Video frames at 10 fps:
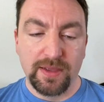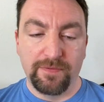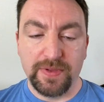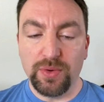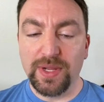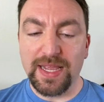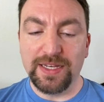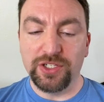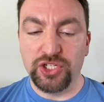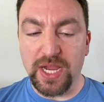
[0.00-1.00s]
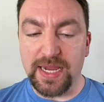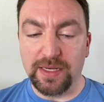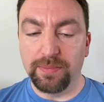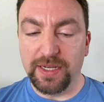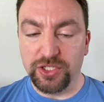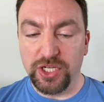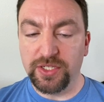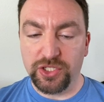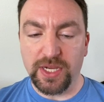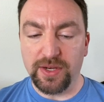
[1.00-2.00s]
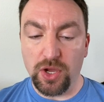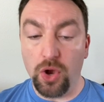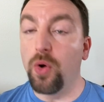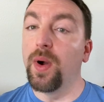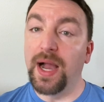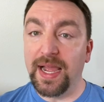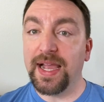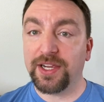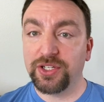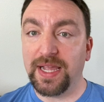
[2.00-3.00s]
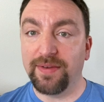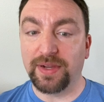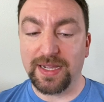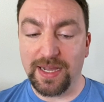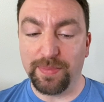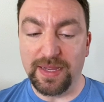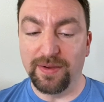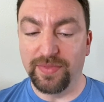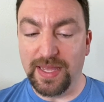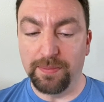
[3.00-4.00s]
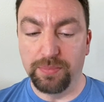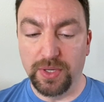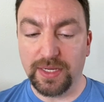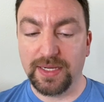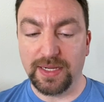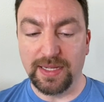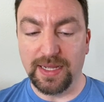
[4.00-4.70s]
Fiona and Jane by Jean Chen Ho. I actually have a copy of that book.